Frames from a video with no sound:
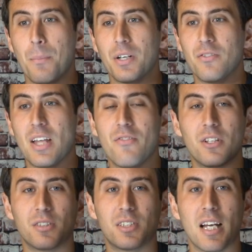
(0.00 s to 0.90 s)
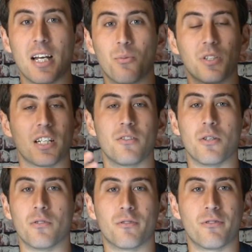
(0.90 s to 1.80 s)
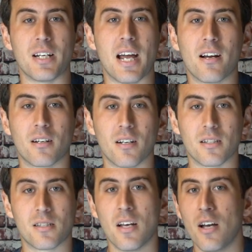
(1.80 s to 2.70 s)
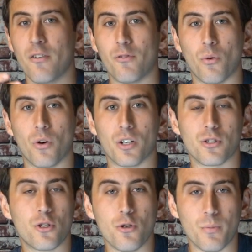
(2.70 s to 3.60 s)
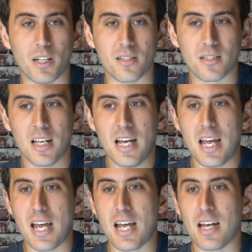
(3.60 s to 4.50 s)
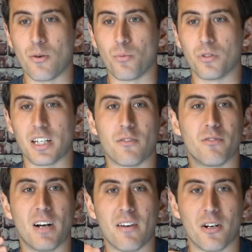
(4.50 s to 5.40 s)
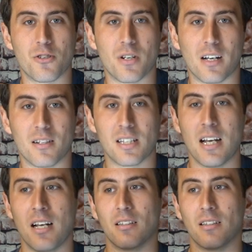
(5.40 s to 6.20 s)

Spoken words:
but then they'll say, we'll give you free haircuts for 2 months and we'll give you $500.